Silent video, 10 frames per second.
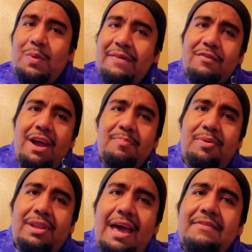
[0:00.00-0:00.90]
whenever I
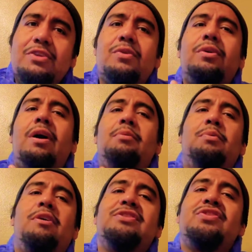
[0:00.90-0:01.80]
put lavender oil, I would
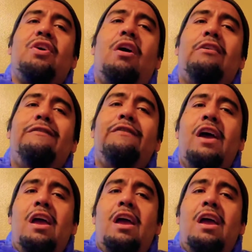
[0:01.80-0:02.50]
wear a scarf.